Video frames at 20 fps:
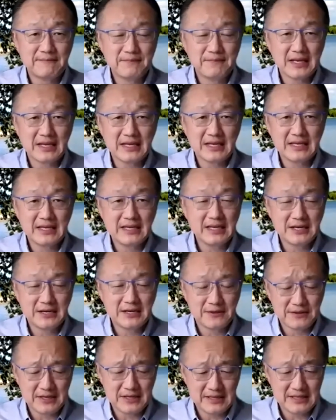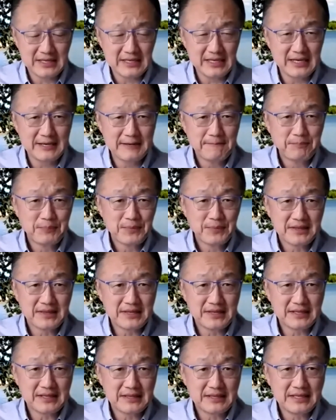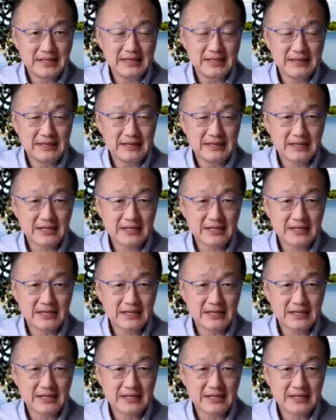you know, that the